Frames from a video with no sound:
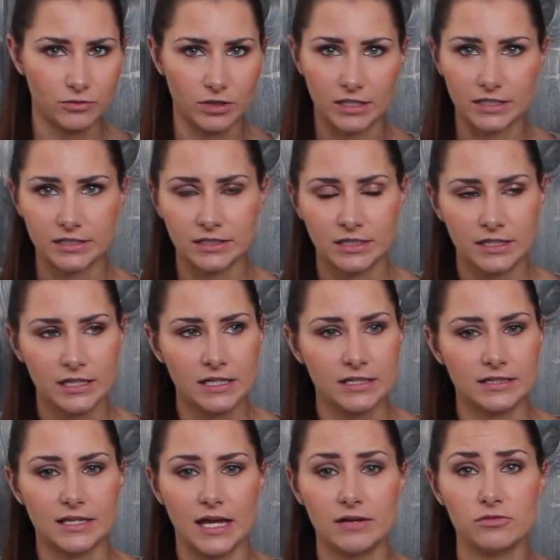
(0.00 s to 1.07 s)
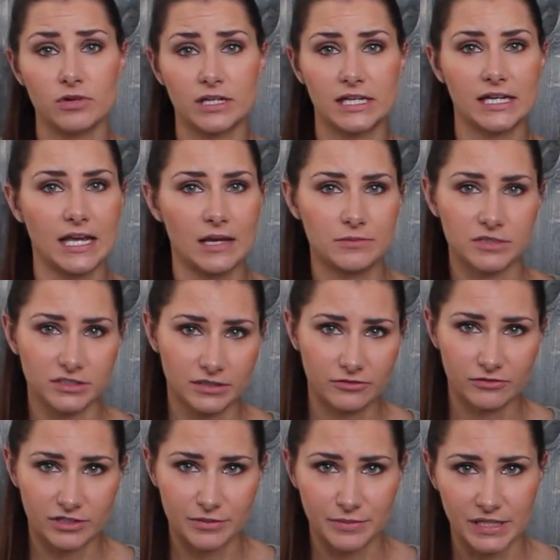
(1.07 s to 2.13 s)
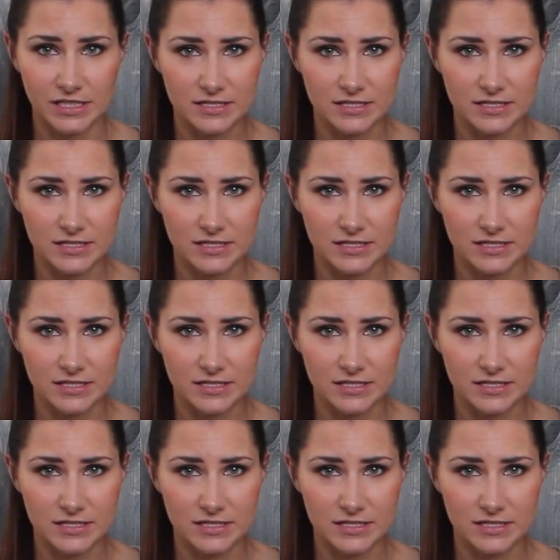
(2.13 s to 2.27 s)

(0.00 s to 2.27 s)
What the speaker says: one, then when he came to live with me